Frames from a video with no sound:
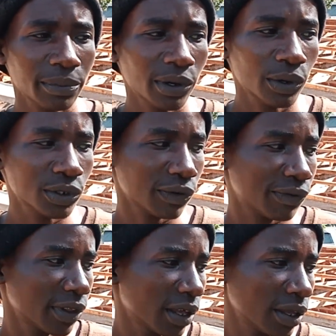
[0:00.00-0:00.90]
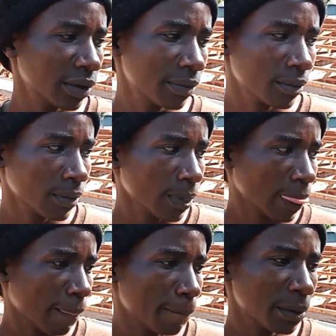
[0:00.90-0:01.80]
because of the
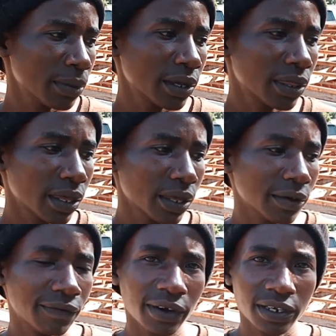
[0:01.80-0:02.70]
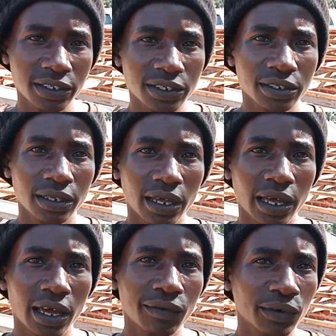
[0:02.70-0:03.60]
maybe the funds. I
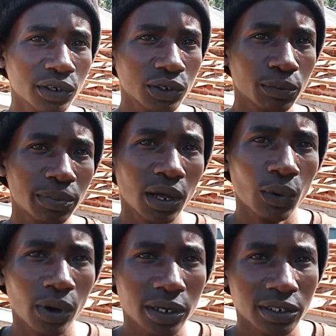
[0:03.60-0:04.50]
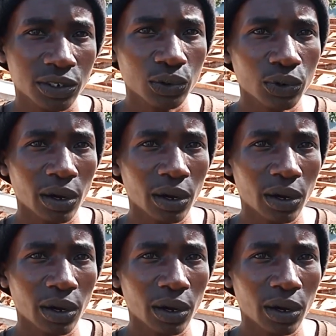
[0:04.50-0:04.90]
have only to plow once, so I'm